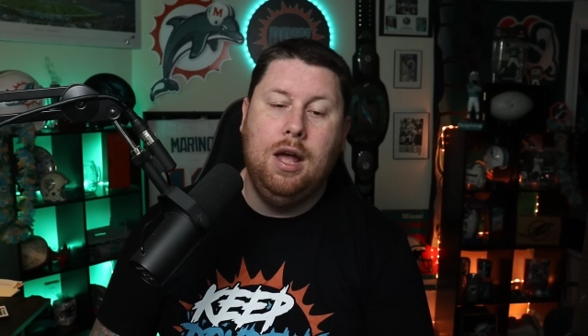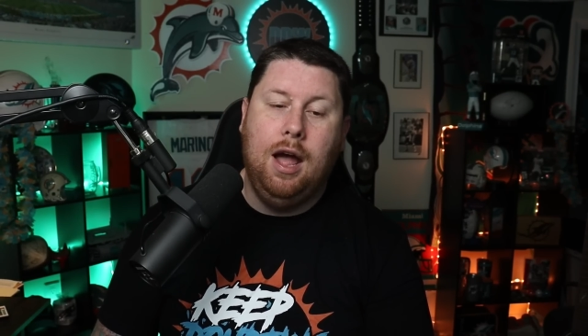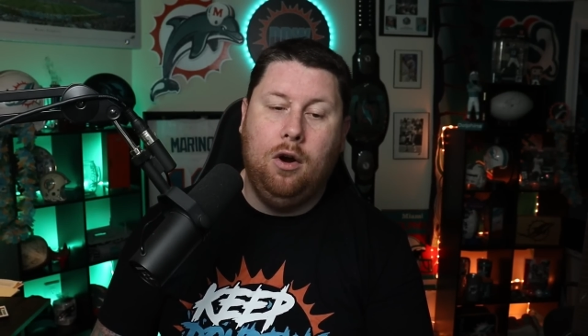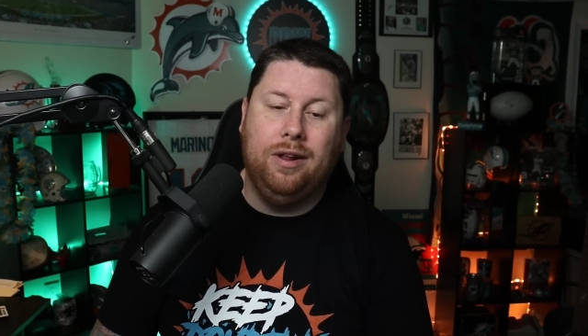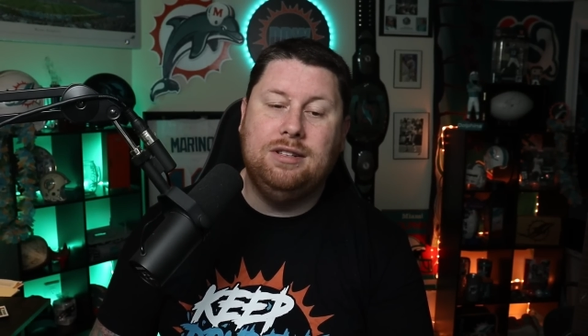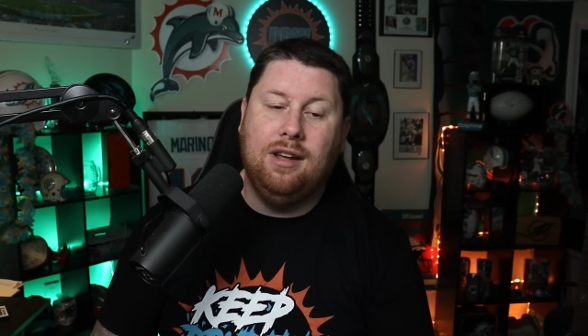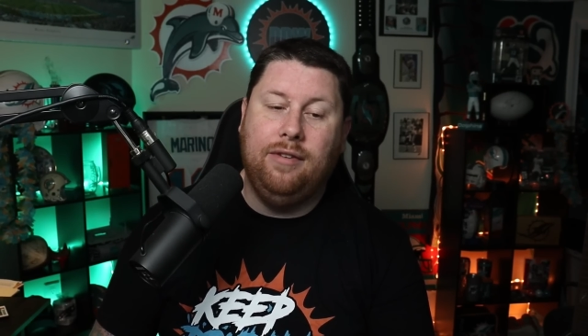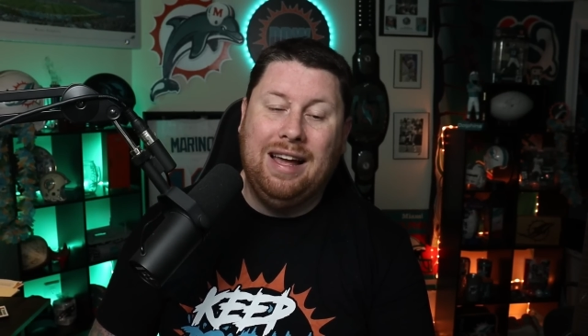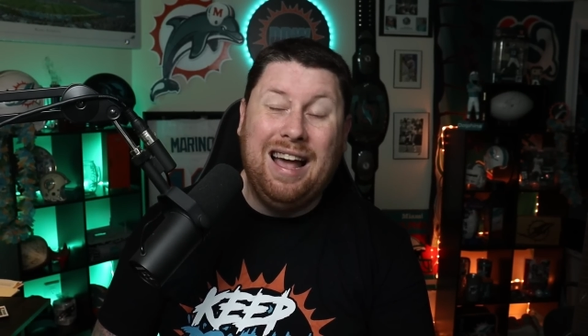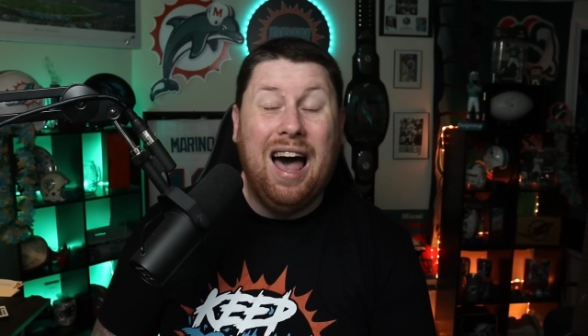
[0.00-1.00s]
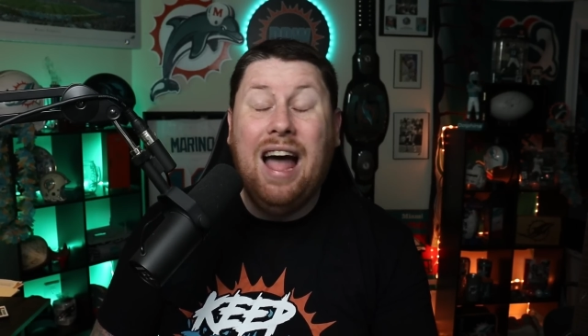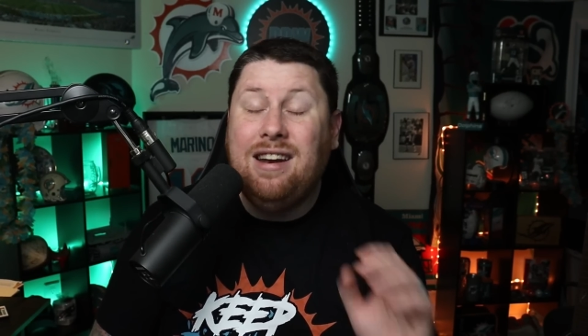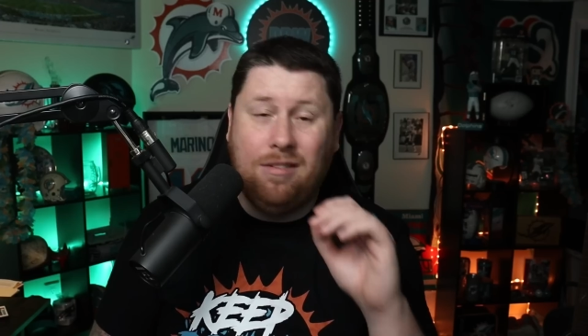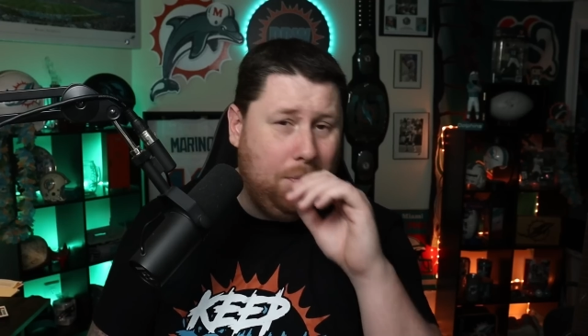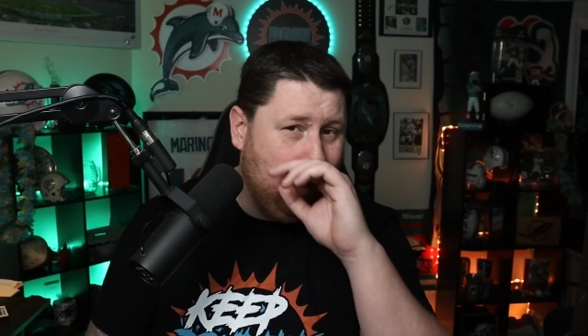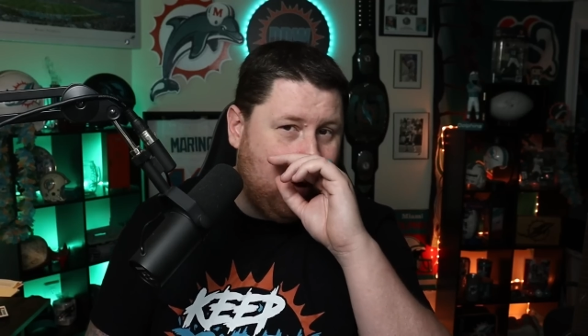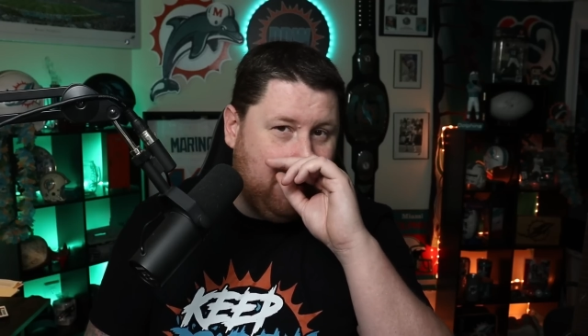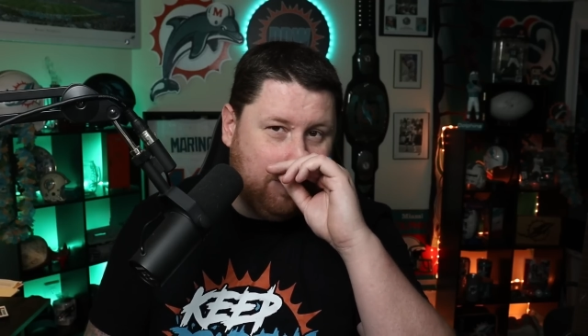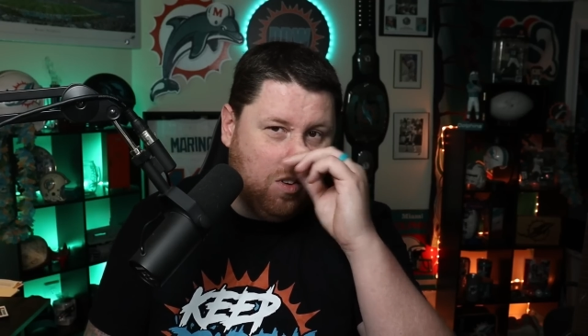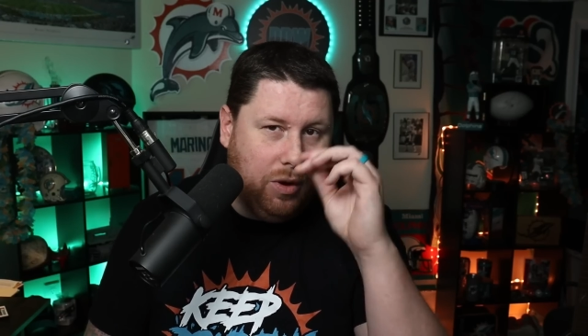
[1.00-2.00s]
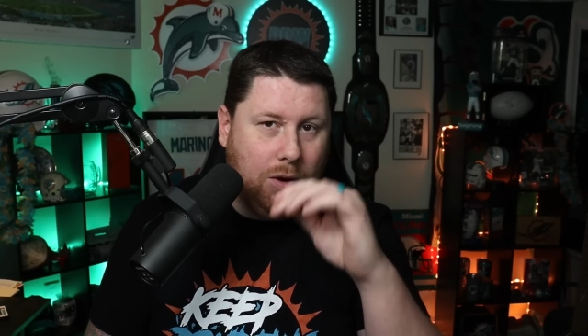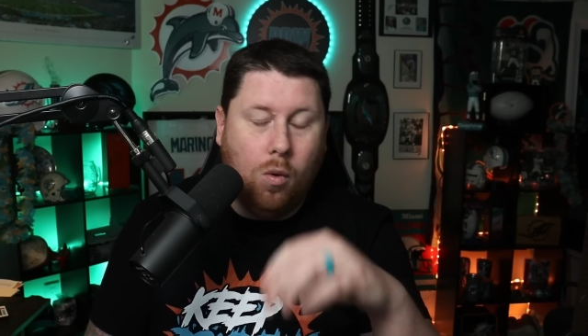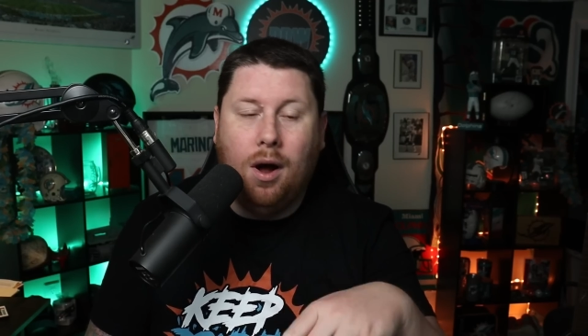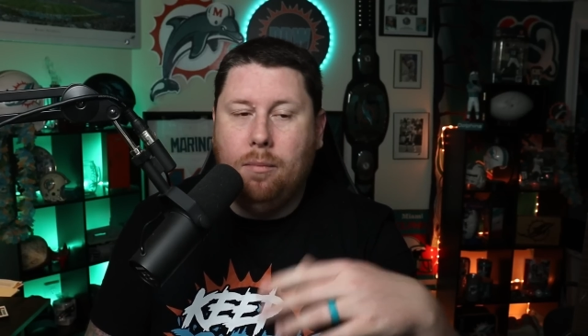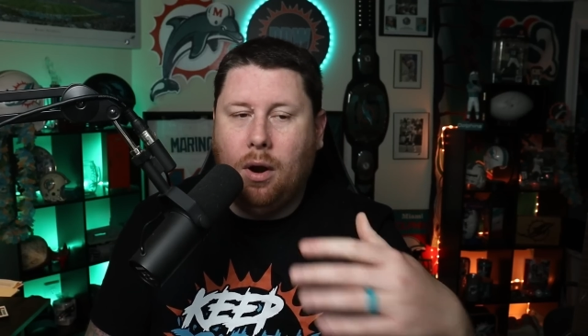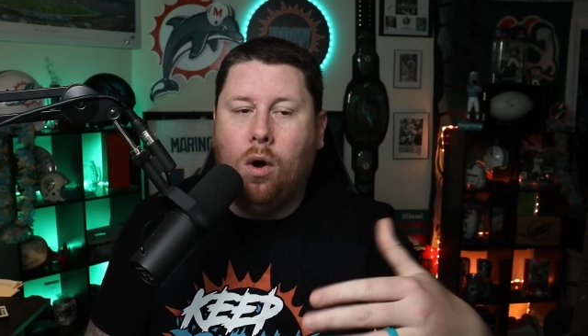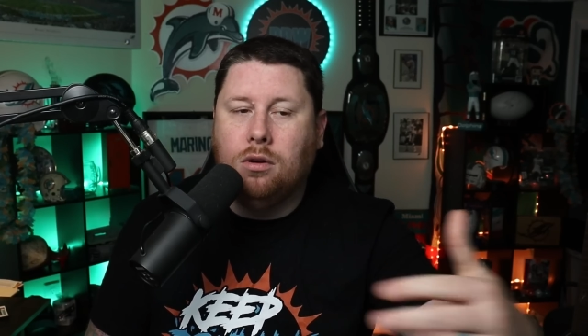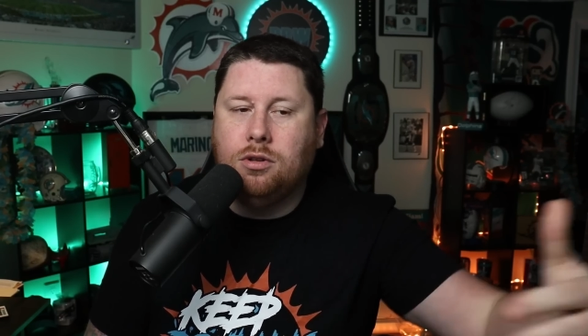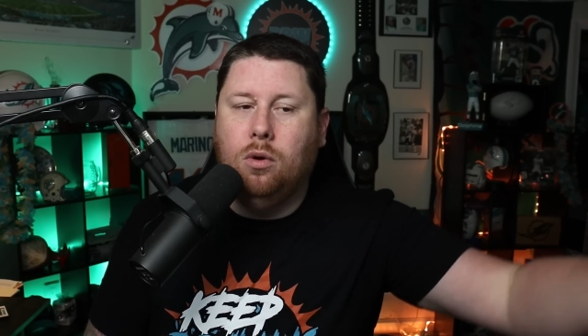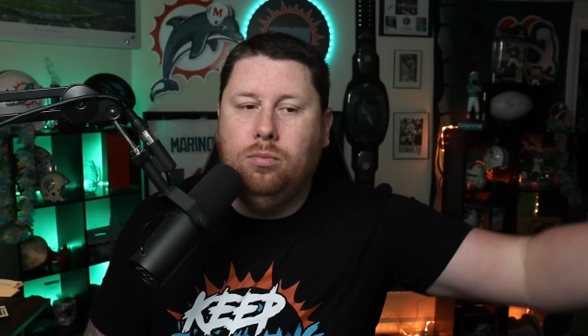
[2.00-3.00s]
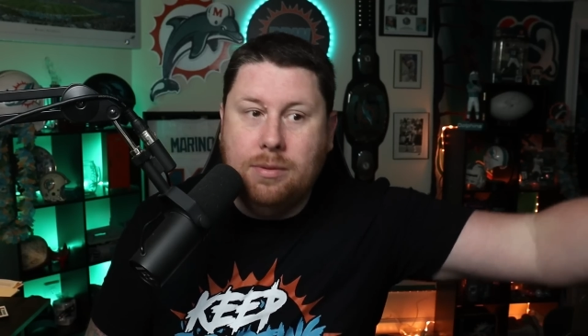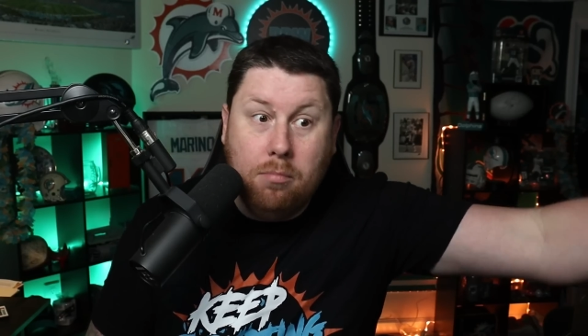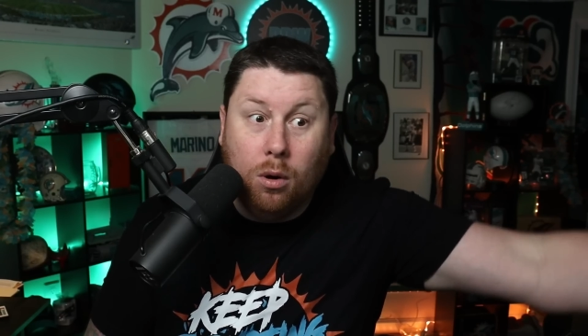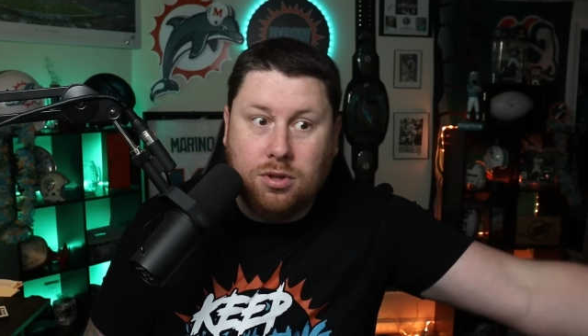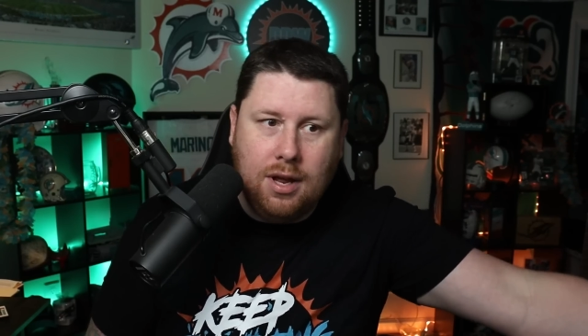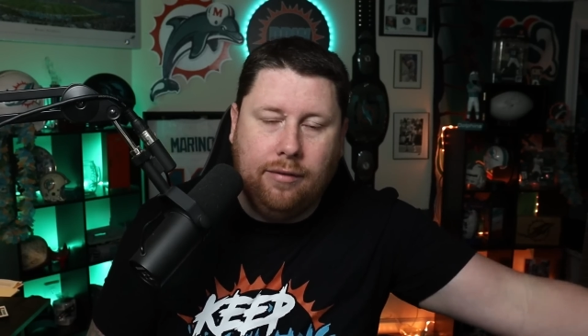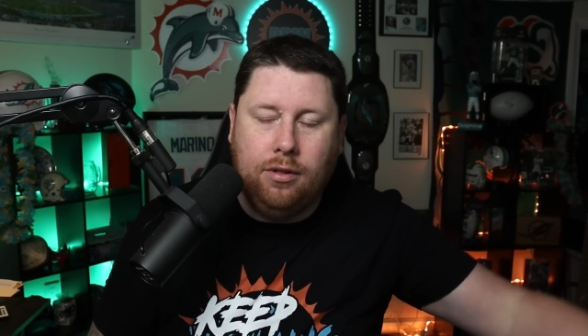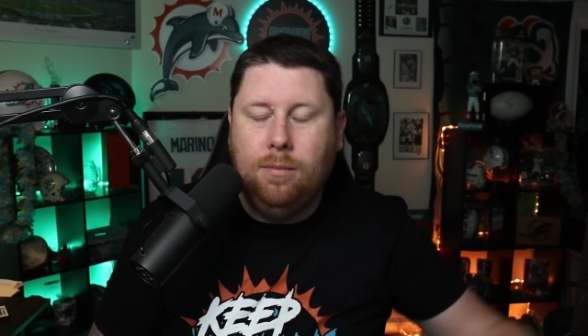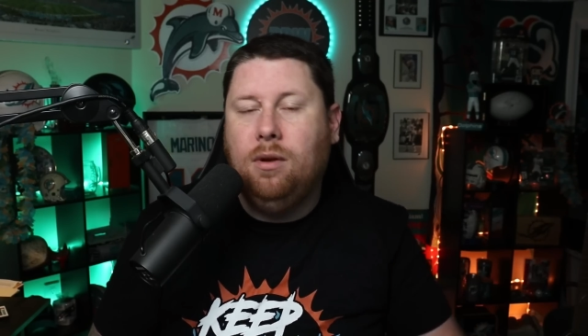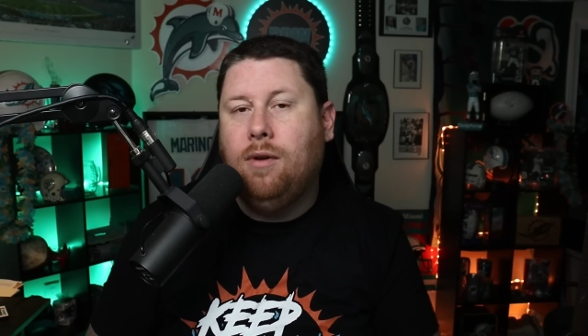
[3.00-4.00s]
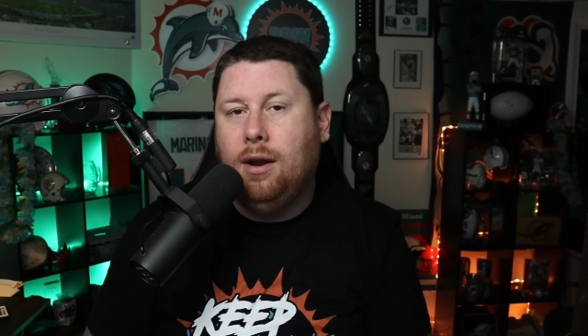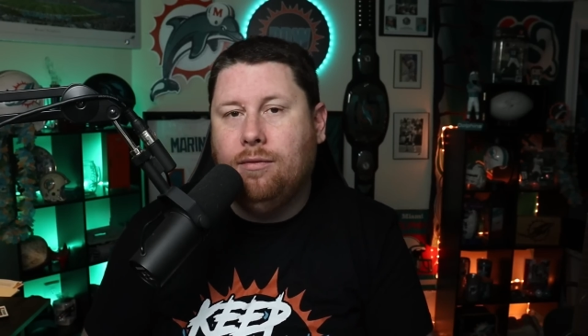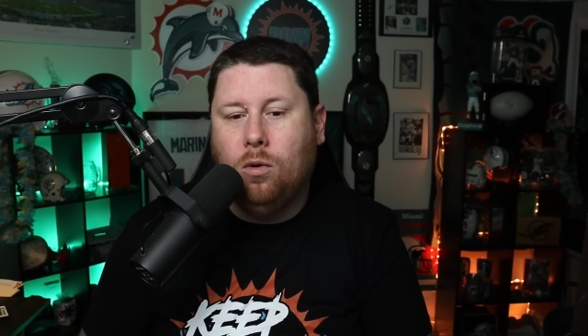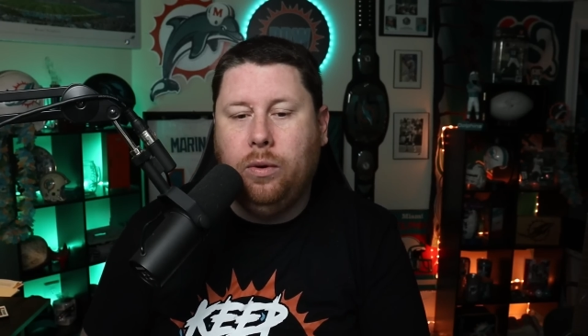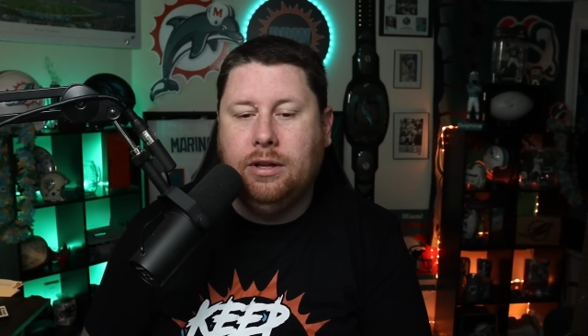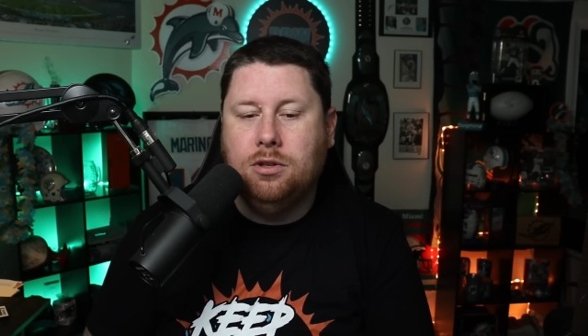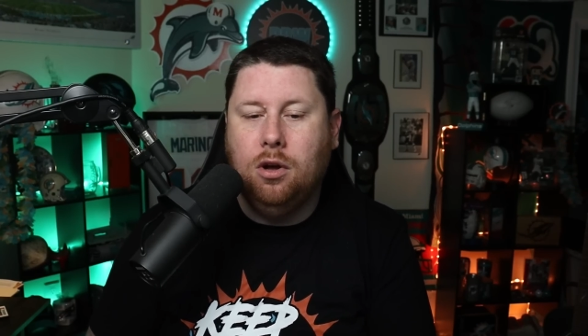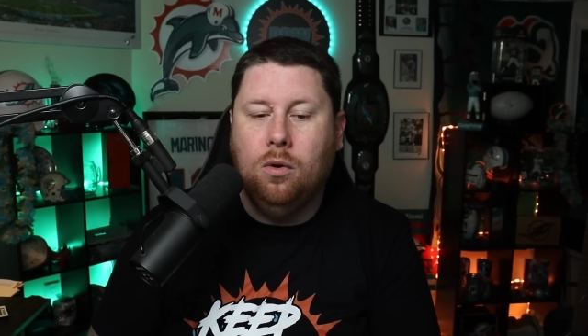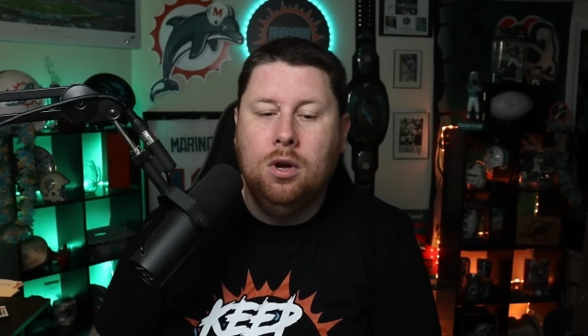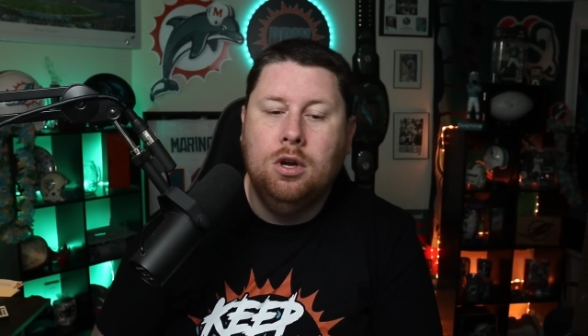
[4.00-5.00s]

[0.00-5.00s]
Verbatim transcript: and all that stuff, and kind of be ready for week one, but also most definitely be ready for week two.